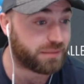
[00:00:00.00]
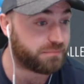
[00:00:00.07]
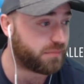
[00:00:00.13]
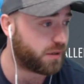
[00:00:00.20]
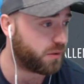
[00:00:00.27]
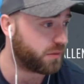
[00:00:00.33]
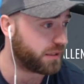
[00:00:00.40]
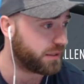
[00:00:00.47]

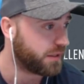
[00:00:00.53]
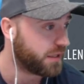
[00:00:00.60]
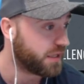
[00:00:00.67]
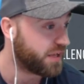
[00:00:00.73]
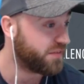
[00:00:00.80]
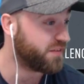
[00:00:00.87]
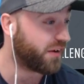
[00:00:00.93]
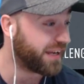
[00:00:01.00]
moly.
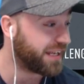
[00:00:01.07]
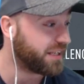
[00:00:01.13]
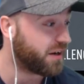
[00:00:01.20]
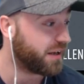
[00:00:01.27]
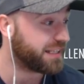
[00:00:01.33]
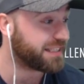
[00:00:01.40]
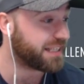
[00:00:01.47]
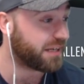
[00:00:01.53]

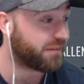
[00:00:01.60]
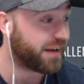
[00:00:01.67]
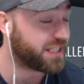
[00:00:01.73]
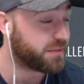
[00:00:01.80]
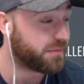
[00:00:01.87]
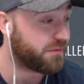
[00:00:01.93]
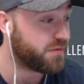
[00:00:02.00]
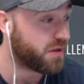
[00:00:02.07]
ninety-nine
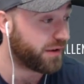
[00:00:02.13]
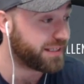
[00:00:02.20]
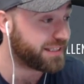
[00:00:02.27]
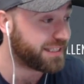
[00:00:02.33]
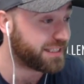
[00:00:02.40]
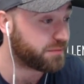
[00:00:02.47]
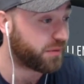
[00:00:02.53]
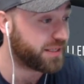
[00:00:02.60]
acceleration with
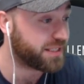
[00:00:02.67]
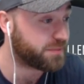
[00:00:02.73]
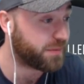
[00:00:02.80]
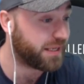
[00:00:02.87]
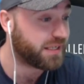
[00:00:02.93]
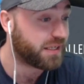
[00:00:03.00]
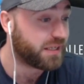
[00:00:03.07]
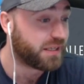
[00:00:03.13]
ninety sprint
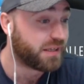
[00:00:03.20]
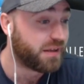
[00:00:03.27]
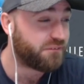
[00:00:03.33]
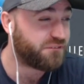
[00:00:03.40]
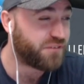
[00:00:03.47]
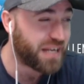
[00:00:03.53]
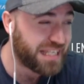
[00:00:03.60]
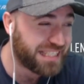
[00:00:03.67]
speed.
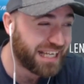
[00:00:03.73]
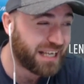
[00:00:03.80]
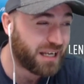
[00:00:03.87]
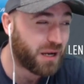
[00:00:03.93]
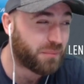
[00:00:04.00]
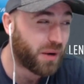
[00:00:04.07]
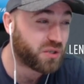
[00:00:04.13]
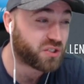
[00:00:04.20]
Finishing and
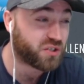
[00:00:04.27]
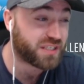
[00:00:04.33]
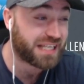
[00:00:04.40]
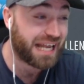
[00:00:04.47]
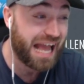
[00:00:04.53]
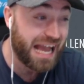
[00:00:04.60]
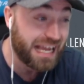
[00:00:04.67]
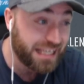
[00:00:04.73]
composure is
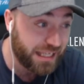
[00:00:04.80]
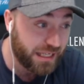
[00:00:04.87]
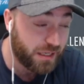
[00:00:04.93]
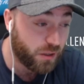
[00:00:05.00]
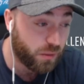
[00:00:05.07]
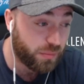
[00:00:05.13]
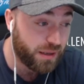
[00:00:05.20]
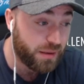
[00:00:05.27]
lacking a
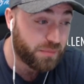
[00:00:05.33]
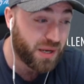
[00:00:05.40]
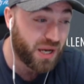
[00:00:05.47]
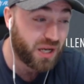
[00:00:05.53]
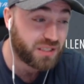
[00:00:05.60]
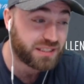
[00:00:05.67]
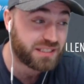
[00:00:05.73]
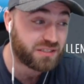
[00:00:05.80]
little bit.
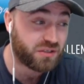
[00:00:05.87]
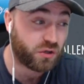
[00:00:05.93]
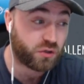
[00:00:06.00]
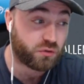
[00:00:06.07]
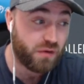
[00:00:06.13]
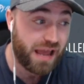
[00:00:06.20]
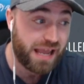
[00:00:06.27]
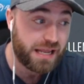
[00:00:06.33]
Passing's not
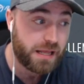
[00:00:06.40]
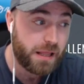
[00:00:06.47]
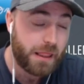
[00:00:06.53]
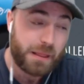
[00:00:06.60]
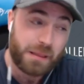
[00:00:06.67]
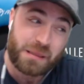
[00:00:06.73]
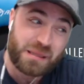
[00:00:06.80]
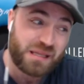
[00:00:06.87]
great.
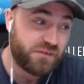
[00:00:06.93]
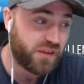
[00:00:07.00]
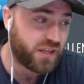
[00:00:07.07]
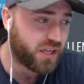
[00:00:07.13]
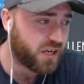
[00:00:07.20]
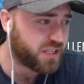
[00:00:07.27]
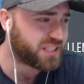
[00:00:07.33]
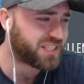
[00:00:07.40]
If you're
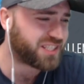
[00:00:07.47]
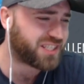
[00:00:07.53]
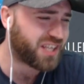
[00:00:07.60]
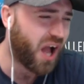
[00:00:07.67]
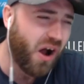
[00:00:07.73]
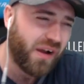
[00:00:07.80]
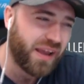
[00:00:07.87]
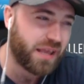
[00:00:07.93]
going to
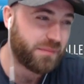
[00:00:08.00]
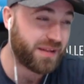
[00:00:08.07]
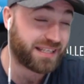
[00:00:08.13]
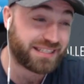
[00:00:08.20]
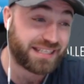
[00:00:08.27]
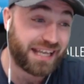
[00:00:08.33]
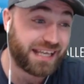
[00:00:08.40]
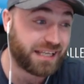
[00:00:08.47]
start him in a
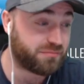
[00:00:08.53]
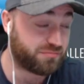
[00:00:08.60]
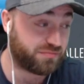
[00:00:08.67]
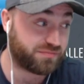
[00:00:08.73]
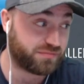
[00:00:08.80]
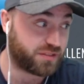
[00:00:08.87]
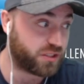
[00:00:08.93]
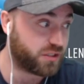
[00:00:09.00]
team,
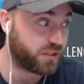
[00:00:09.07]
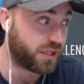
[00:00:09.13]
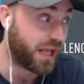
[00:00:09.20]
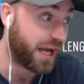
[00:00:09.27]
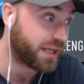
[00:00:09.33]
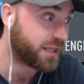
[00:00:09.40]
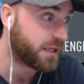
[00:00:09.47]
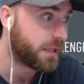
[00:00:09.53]
good
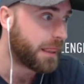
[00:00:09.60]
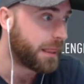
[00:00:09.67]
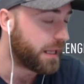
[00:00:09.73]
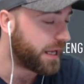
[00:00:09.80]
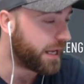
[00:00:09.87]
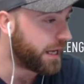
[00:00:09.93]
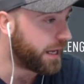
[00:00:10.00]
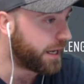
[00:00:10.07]
luck.
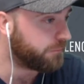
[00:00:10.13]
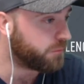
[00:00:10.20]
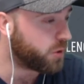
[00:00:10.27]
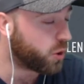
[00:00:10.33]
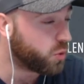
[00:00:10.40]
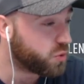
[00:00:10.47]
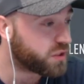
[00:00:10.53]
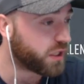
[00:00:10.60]
Um,
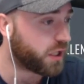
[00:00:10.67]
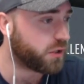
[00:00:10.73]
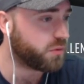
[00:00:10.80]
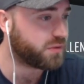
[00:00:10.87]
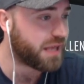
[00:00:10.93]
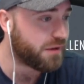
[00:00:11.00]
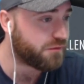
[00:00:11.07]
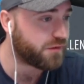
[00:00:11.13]
also,
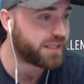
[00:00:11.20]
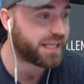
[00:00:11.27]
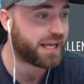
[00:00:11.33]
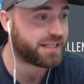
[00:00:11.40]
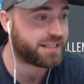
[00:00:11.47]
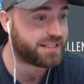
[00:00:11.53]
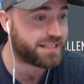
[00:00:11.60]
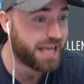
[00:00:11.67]
definitely
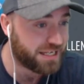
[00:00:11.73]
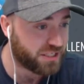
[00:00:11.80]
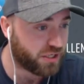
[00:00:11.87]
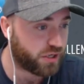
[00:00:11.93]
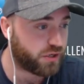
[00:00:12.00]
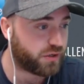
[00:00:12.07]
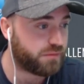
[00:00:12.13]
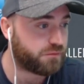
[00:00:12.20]
get a dead
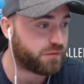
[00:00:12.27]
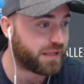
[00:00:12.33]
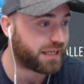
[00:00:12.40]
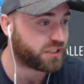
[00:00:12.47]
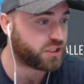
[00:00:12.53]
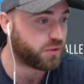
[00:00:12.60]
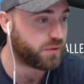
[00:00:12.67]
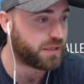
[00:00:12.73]
eye on him for
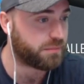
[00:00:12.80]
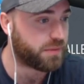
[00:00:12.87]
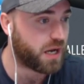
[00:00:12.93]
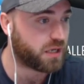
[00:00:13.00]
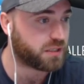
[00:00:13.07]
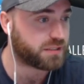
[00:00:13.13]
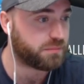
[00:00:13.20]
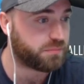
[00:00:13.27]
that shooting and
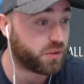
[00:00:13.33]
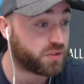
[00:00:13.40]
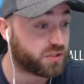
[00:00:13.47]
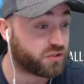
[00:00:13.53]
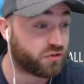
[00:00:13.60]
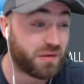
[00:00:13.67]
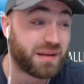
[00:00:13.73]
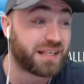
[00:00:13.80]
passing boost.
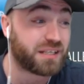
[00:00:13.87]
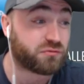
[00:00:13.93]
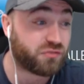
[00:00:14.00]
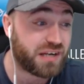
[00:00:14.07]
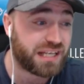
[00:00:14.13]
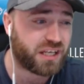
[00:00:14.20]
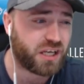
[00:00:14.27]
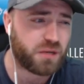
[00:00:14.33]
Dribbling's
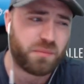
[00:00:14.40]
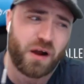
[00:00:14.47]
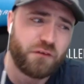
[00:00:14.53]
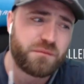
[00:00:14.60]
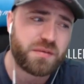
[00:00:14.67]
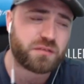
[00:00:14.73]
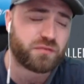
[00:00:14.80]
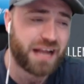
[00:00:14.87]
really good. Apart
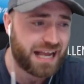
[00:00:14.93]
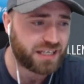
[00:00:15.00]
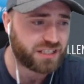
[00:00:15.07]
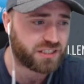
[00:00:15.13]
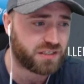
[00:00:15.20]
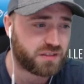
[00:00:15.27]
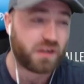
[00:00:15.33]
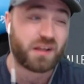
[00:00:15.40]
from his
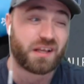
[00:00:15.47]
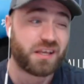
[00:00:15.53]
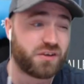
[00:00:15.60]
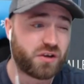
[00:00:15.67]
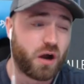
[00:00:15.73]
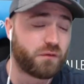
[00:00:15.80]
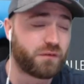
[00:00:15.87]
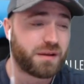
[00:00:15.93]
reactions, you
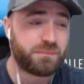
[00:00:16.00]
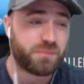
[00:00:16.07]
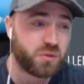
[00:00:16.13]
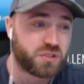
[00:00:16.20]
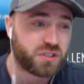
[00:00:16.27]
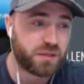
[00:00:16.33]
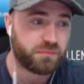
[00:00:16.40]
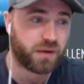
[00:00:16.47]
can't really
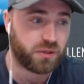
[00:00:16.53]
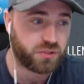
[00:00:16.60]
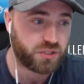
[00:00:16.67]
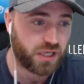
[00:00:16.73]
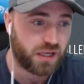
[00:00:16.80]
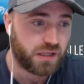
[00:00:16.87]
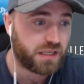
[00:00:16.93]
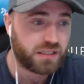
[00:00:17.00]
boost
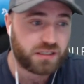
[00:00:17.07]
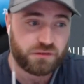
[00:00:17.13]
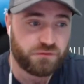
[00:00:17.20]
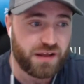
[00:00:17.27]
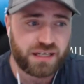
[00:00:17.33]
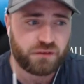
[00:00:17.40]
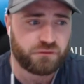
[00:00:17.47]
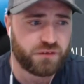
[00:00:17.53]
composure.
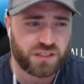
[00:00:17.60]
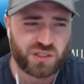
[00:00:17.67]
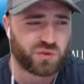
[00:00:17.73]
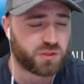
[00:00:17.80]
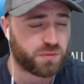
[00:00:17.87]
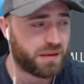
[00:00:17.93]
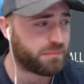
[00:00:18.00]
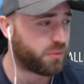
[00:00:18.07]
Defending and
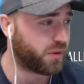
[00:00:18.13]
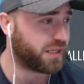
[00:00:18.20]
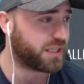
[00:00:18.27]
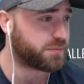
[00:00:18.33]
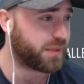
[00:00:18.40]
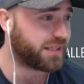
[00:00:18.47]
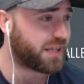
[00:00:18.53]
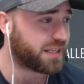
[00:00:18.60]
physical's a bit pointless,
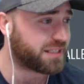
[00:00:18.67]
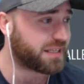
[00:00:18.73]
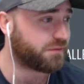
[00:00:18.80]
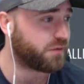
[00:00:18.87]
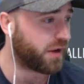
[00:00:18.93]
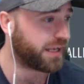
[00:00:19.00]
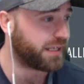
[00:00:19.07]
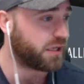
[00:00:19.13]
but he does have
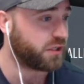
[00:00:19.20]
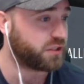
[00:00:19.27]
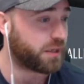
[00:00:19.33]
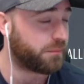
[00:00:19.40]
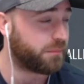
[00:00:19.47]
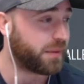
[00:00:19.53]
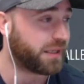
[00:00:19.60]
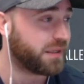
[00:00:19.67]
ninety-nine
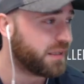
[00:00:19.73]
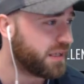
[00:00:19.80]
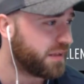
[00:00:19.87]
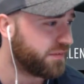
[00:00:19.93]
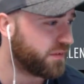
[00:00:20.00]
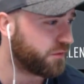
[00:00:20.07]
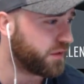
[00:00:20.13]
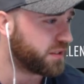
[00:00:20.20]
jumping.
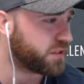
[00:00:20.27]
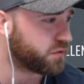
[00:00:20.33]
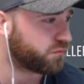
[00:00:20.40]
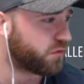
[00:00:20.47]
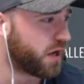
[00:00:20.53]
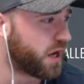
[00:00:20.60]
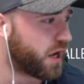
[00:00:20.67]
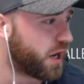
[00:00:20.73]
Nothing to
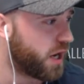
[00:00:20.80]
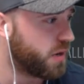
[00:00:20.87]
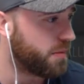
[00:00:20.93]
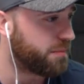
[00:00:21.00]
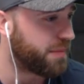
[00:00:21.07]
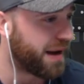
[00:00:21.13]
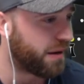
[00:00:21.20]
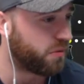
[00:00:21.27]
write home
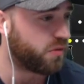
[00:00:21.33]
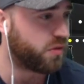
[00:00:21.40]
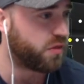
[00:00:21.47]
about